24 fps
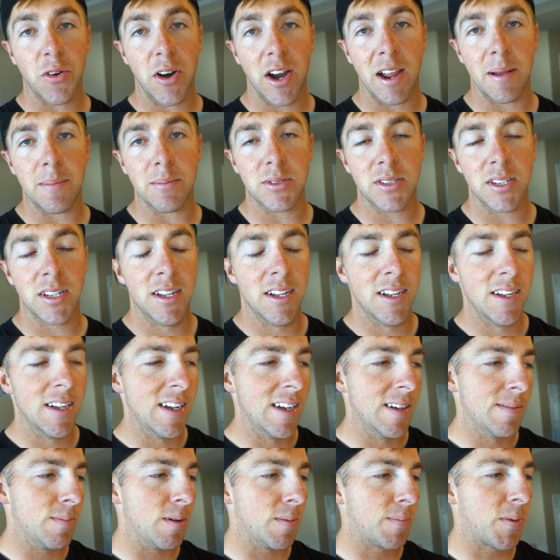grams,
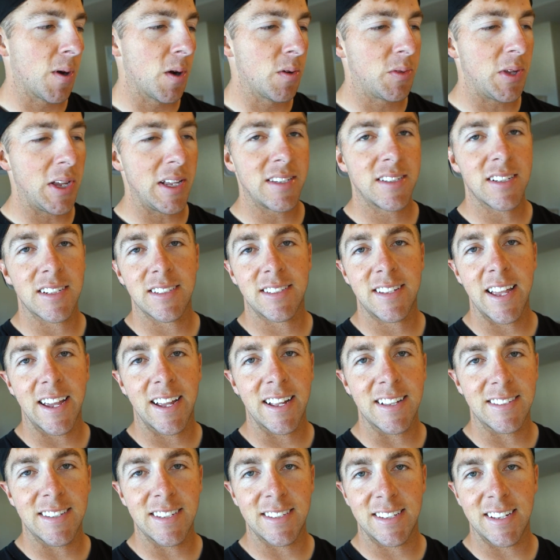but protein's gonna stay
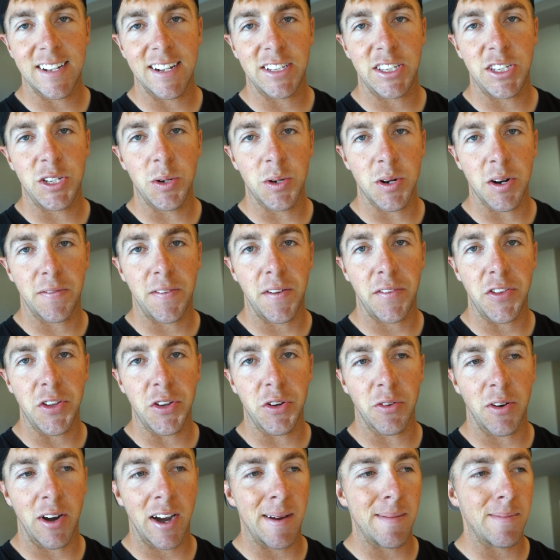consistent at 250
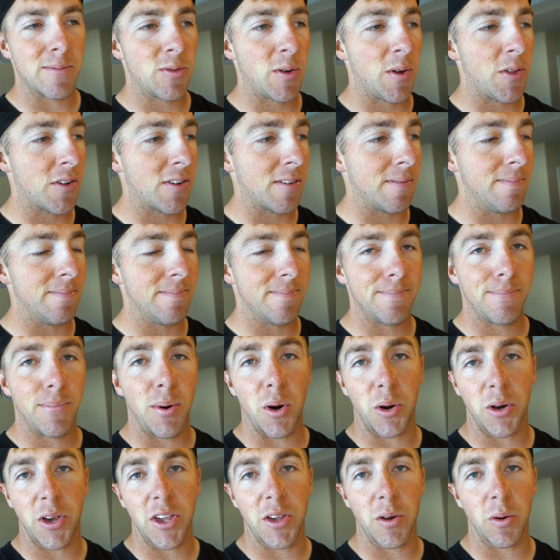grams whether I'm
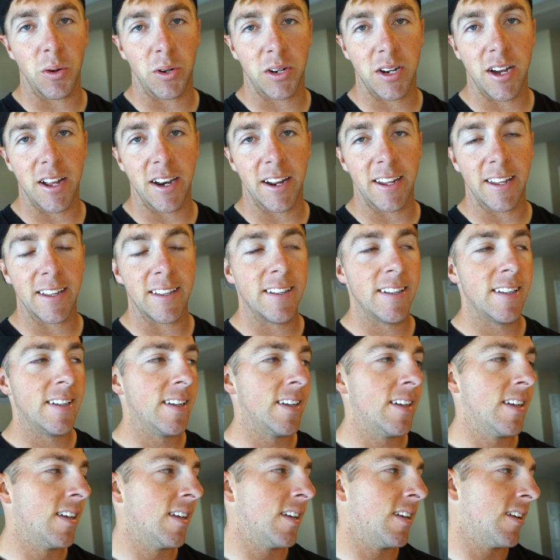bulking or cutting.
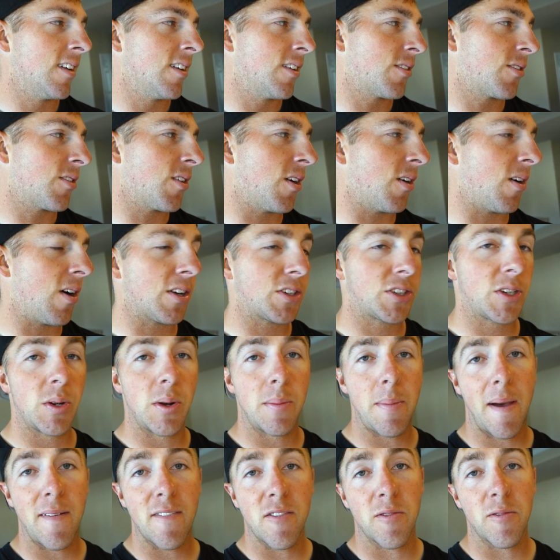So I'll show you
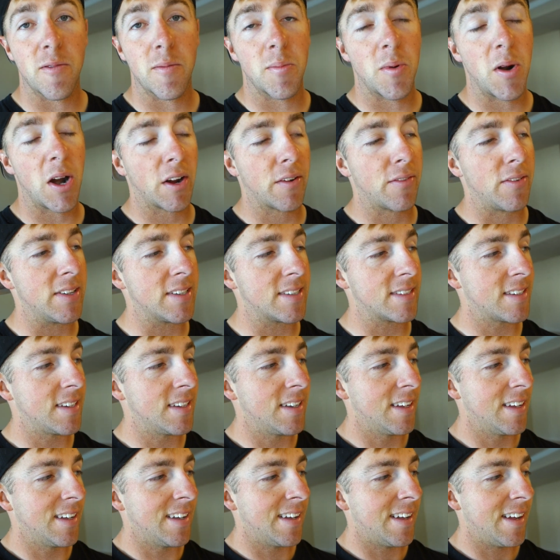what I'm having for breakfast.
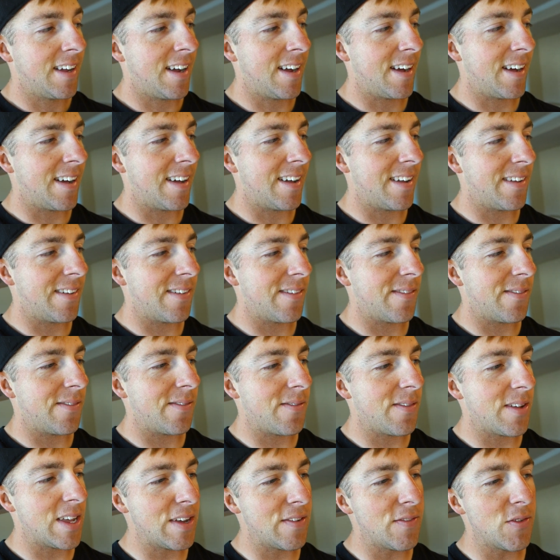Uh,
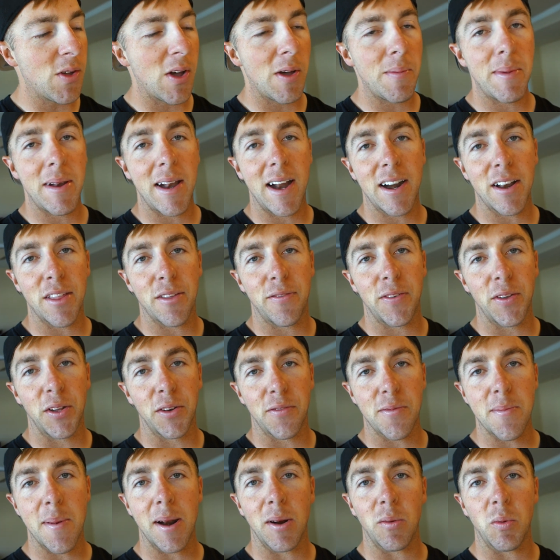even though I've been out on the
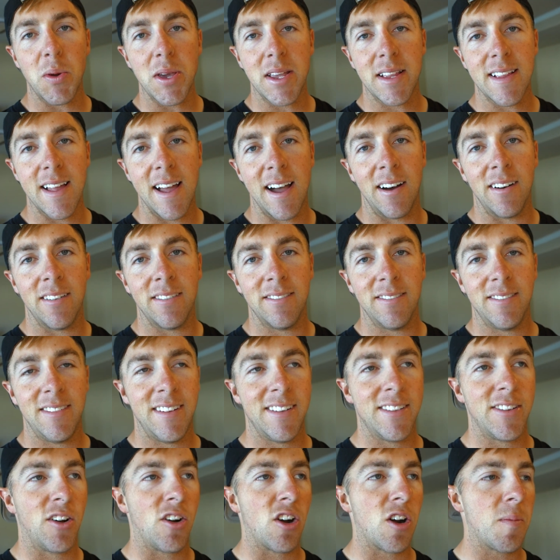field for about a week now,
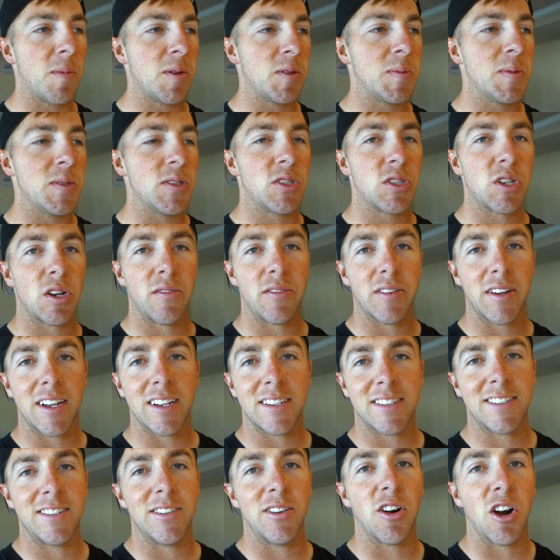the Army's been serving
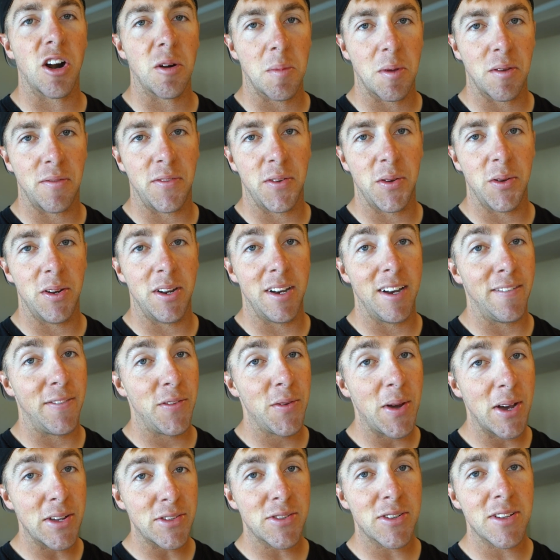us, you know, Army food. And if
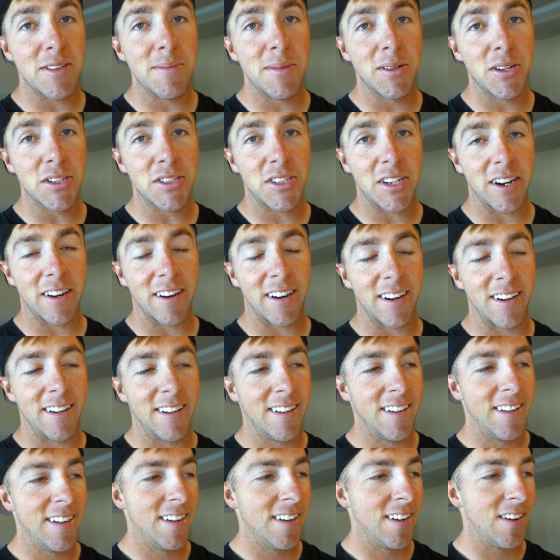you guys are in the military,
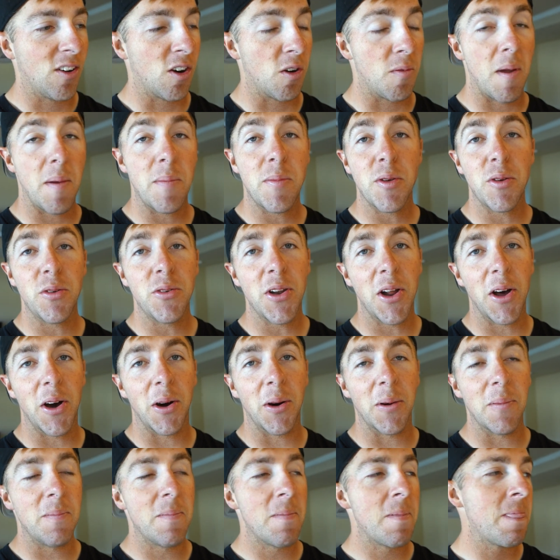or maybe you
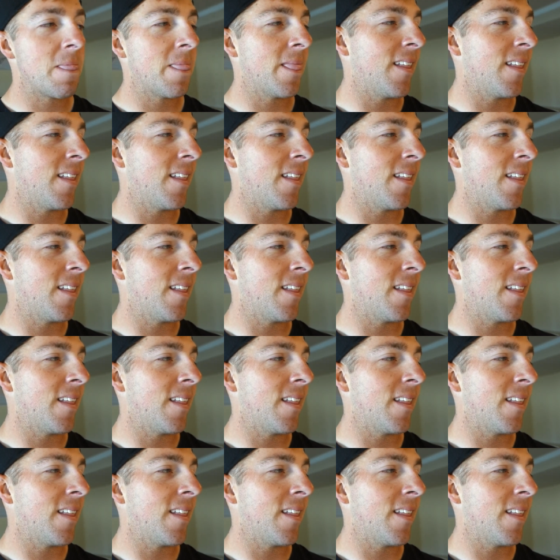know,